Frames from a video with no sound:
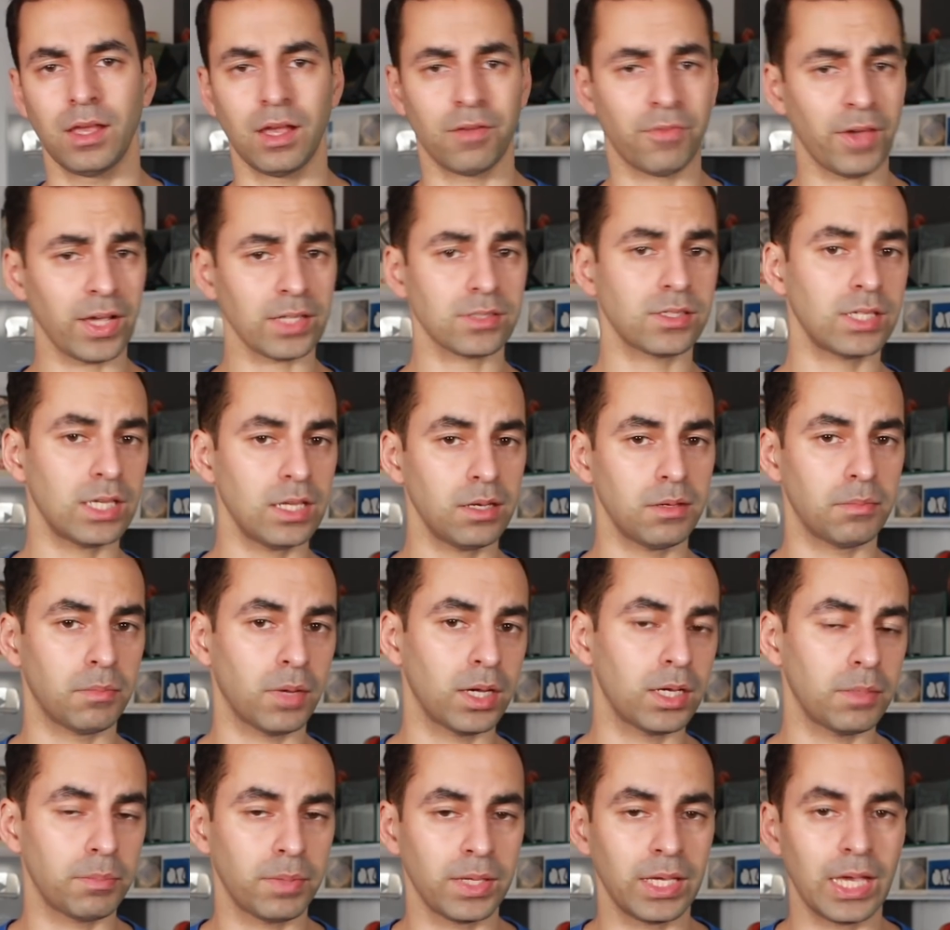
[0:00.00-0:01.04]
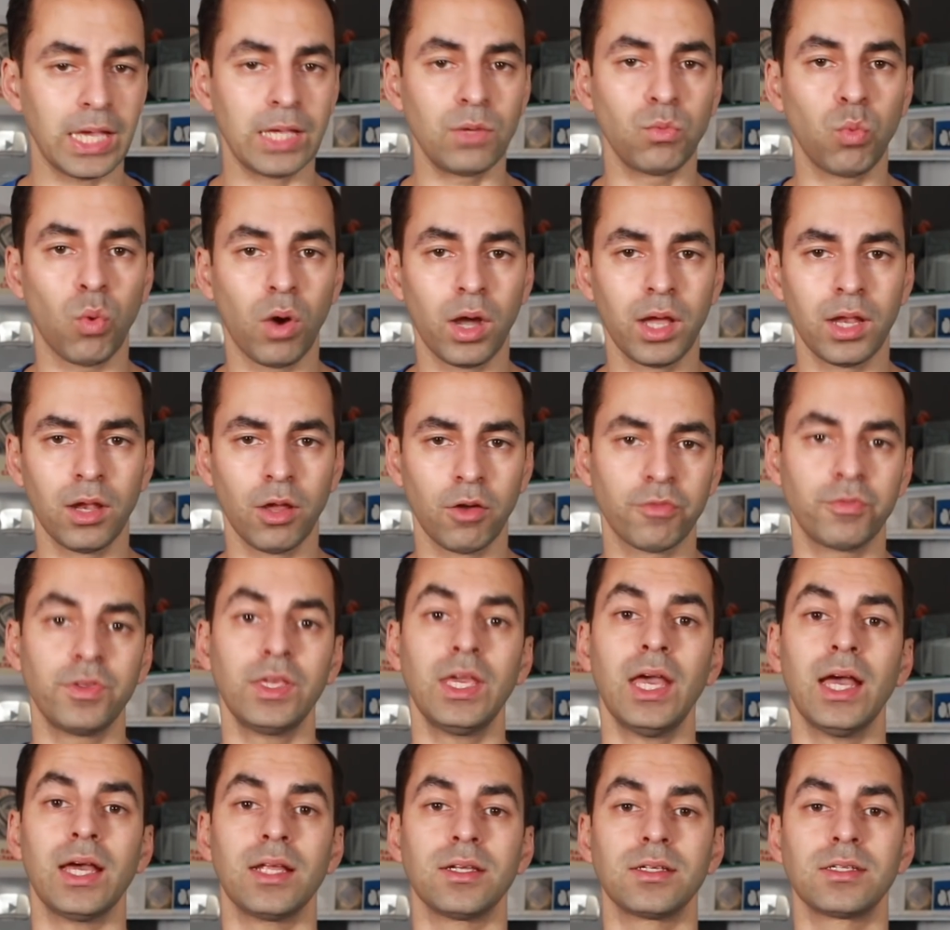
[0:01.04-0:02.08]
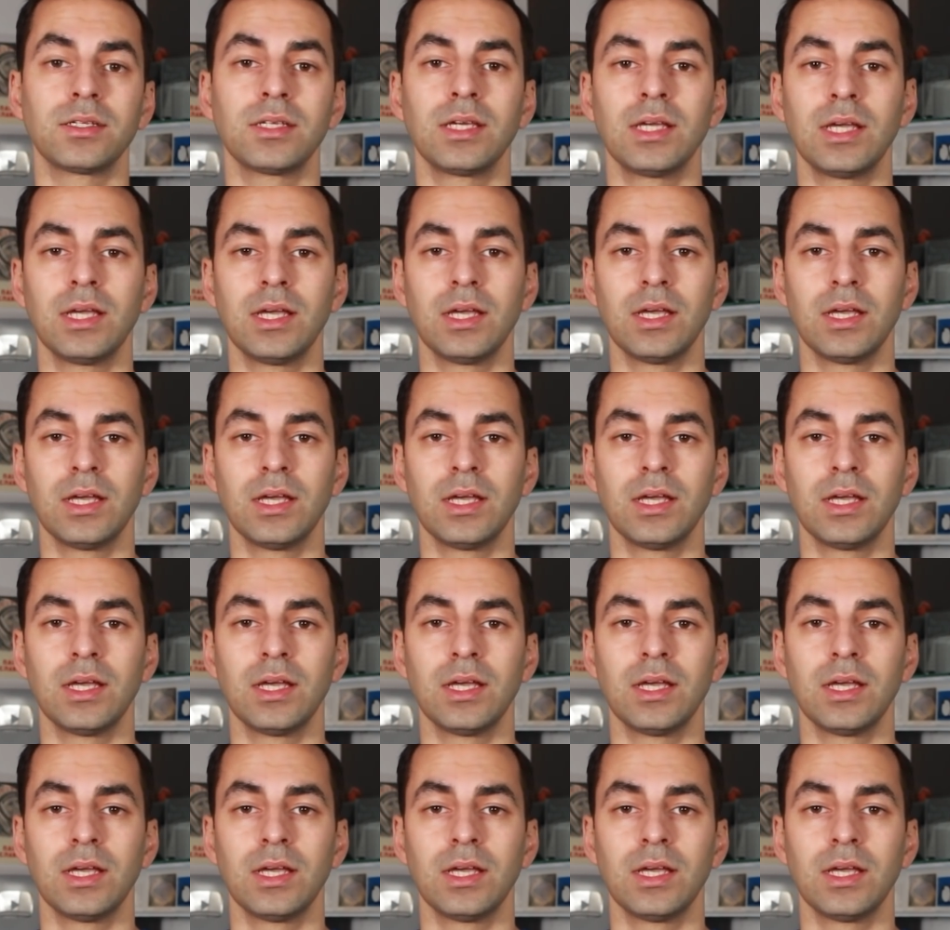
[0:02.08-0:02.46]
A vaccine might be a while off yet,